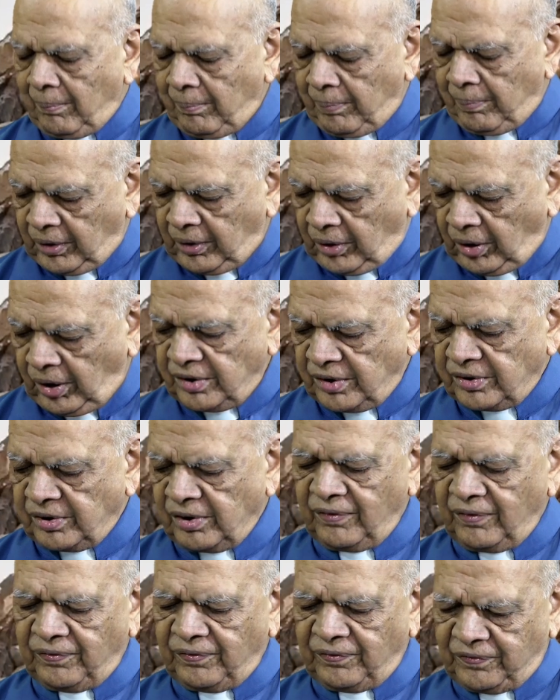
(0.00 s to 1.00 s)
because
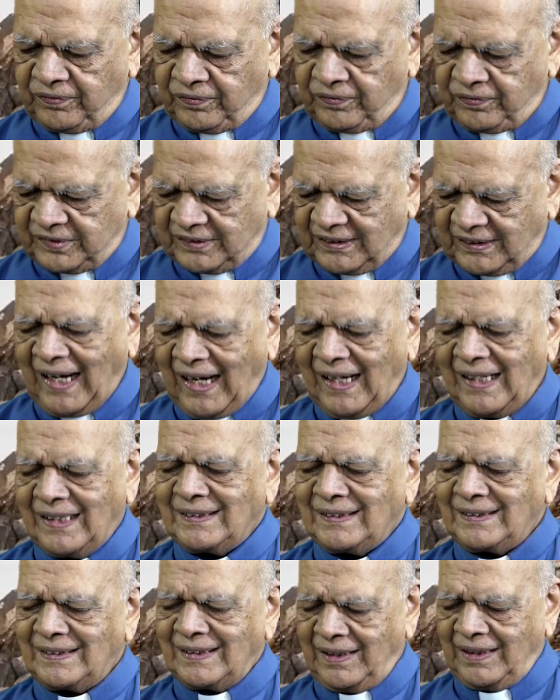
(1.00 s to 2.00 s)
of
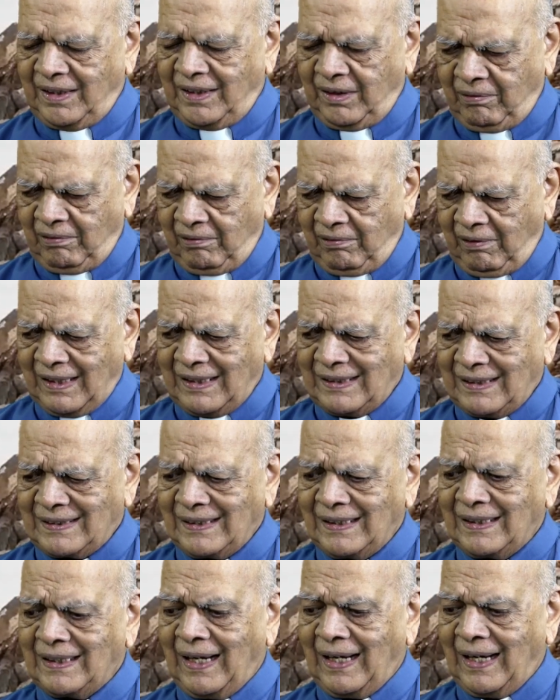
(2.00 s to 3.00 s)
science
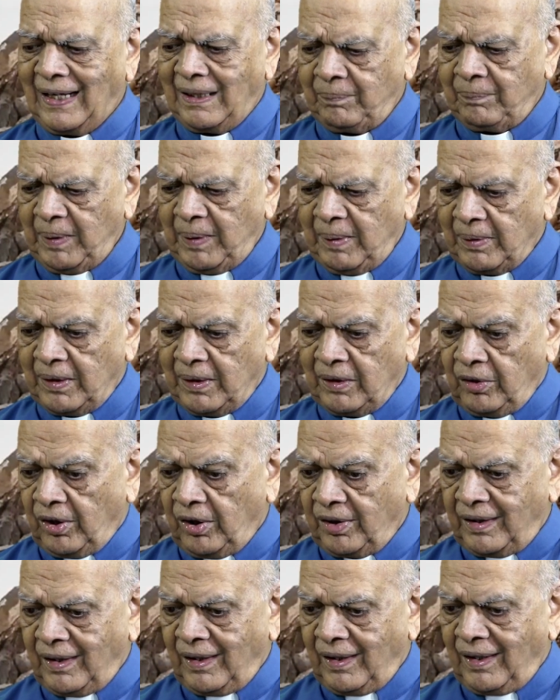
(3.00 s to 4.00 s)
advancing and people not